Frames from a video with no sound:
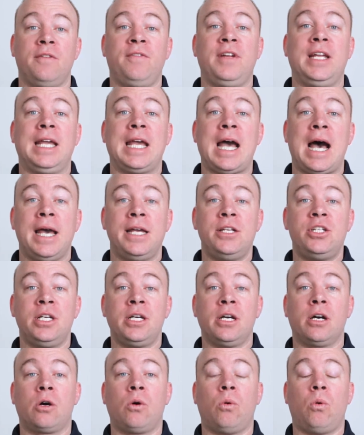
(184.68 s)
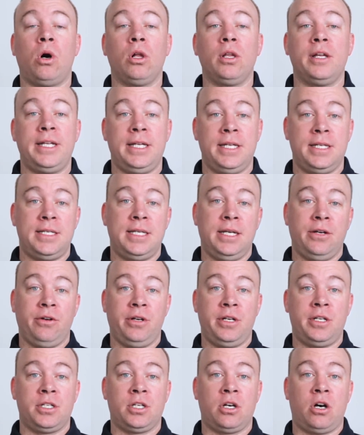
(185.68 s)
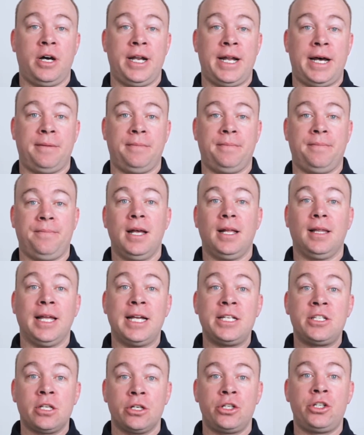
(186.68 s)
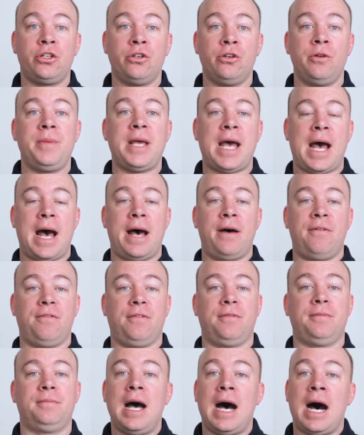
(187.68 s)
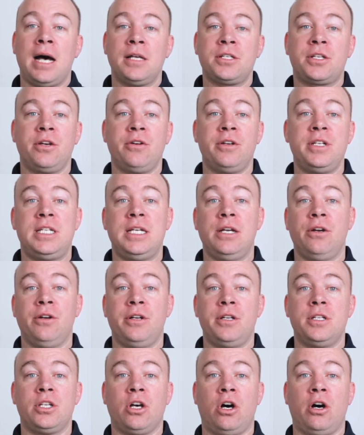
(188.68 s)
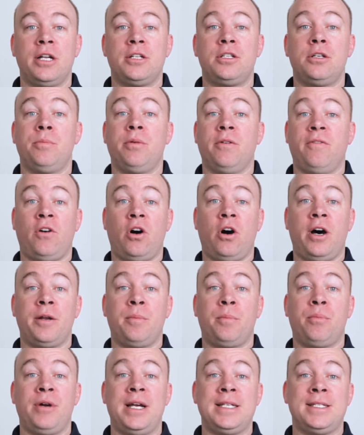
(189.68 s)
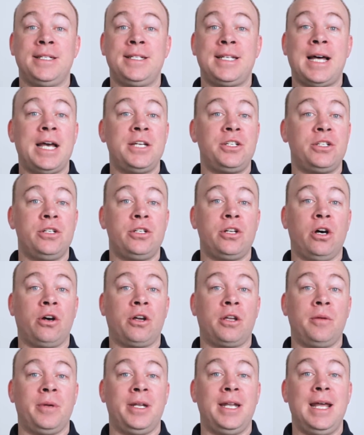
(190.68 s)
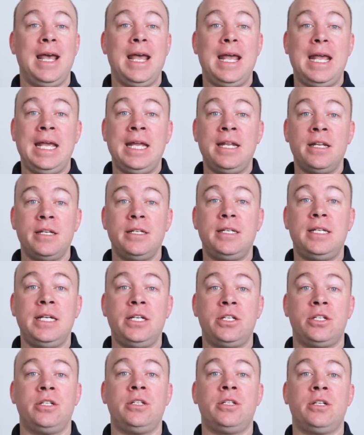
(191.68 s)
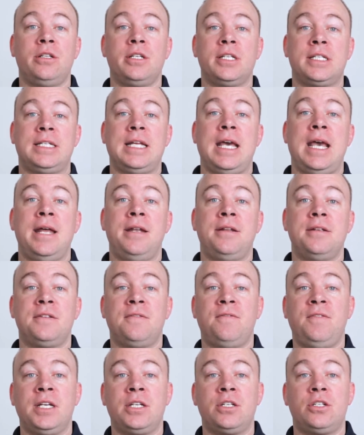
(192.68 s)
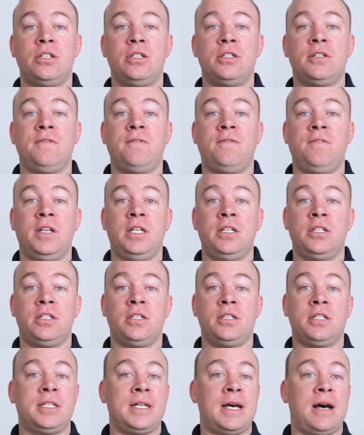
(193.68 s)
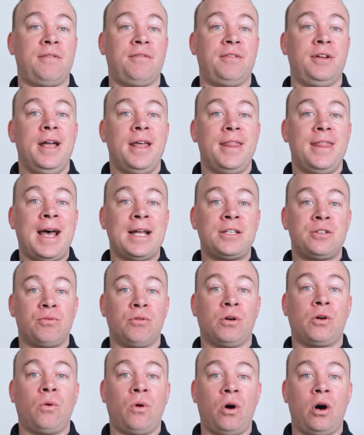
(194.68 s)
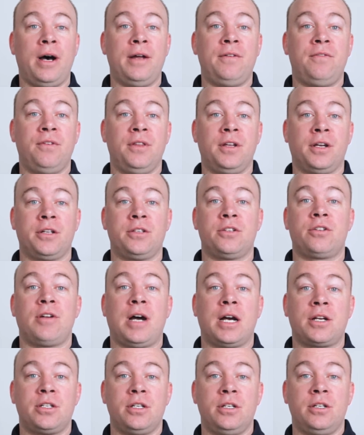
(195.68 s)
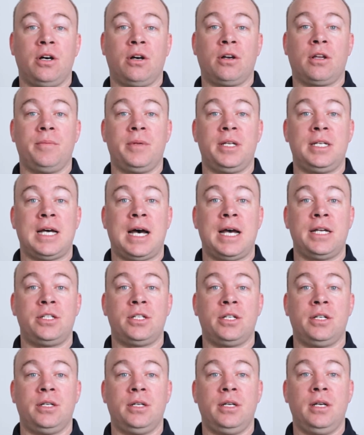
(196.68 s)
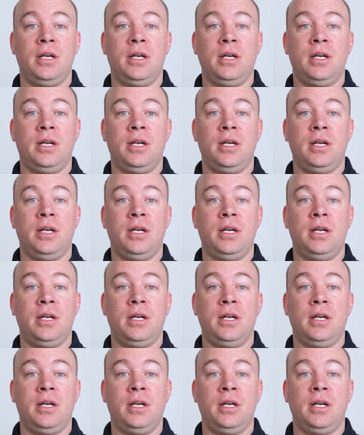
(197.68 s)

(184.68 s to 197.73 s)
of engaging a quality interior designer. Let's assume you have. Ask your interior designer to provide a presentation document in addition to the standards, fixtures and finishes stuff. That's required for the construction documentation.